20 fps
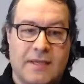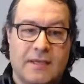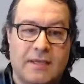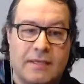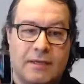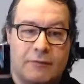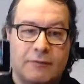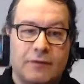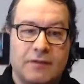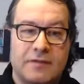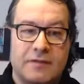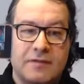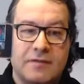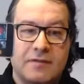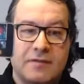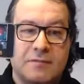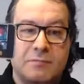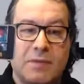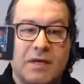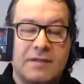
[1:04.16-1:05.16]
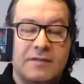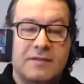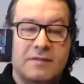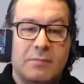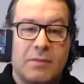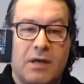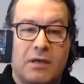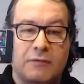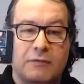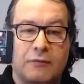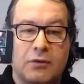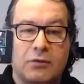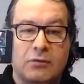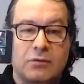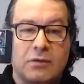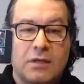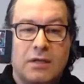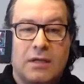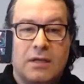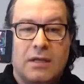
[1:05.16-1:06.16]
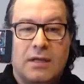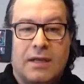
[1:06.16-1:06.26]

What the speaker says: by saying, here, for instance, is my smartphone.